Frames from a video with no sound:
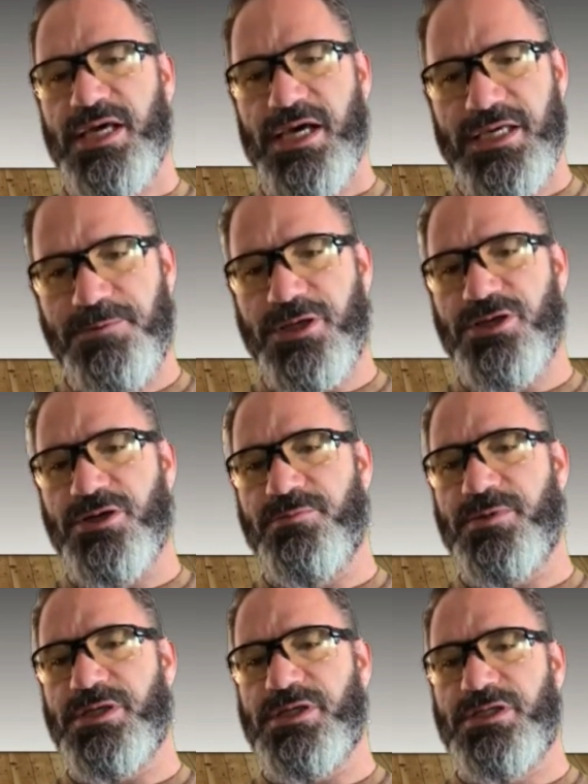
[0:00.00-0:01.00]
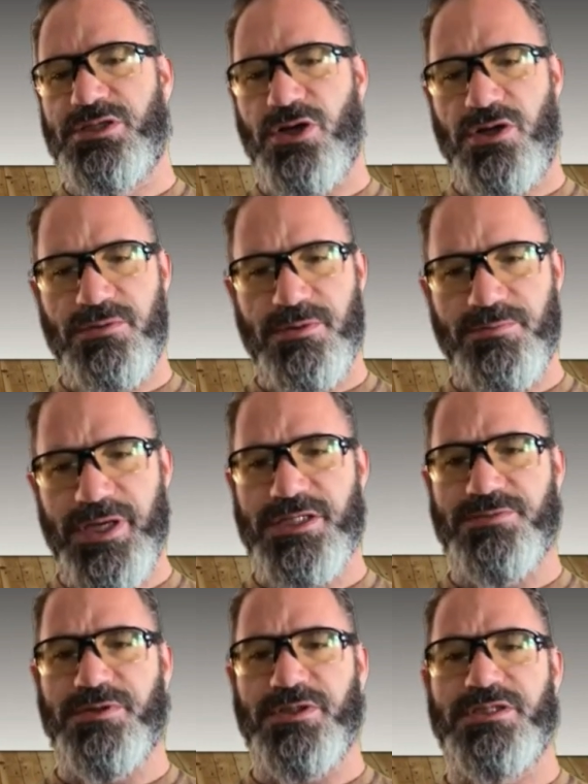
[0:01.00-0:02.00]
e-procurement, document
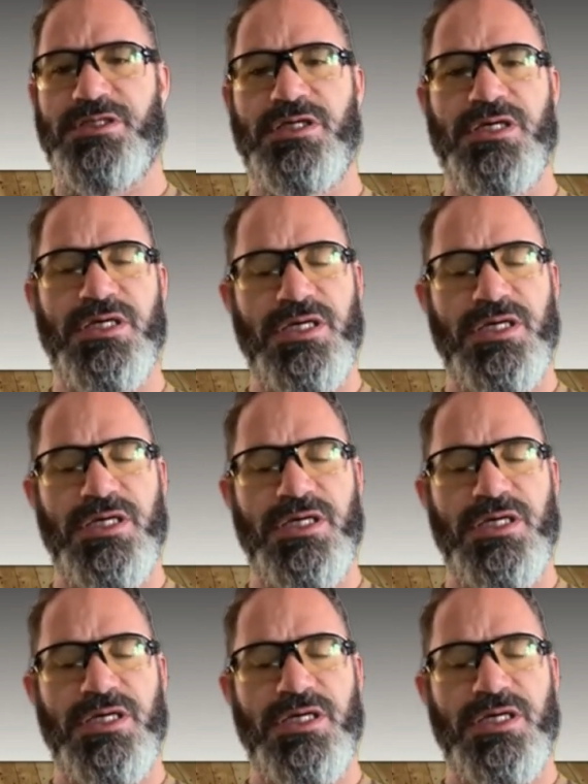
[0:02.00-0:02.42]
management,